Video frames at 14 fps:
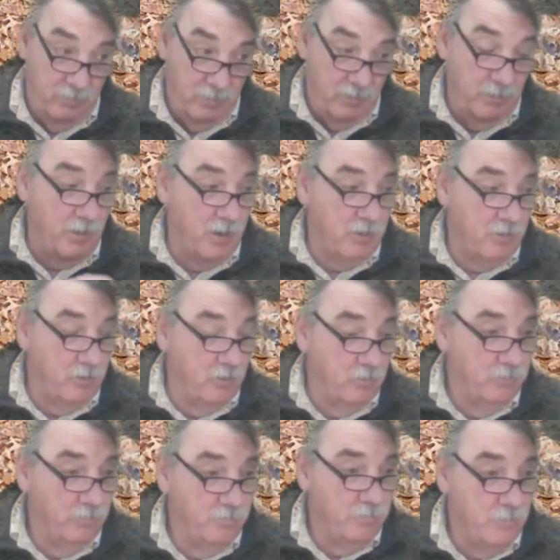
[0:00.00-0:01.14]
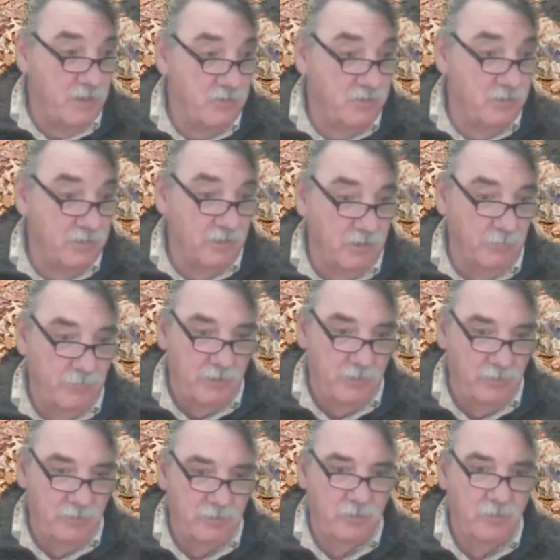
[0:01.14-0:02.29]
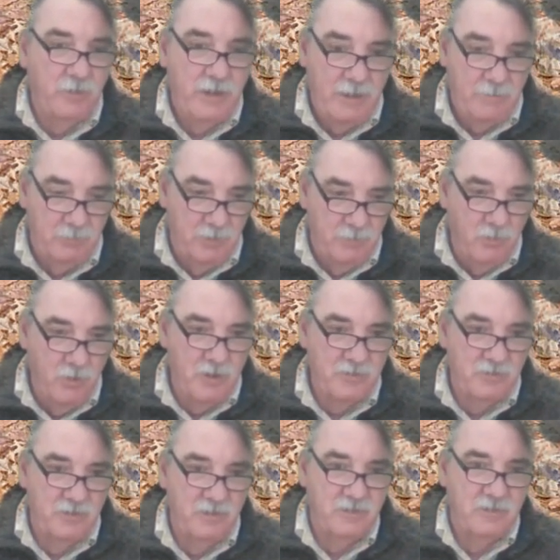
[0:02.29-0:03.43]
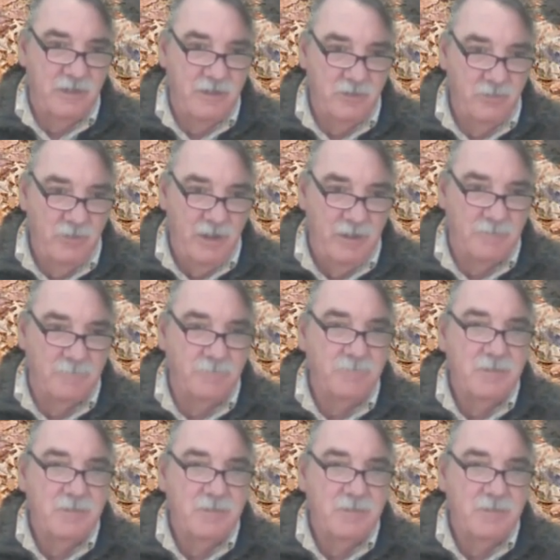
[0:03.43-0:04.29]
I think Marko mentioned a little bit earlier what happened in Boston is that you had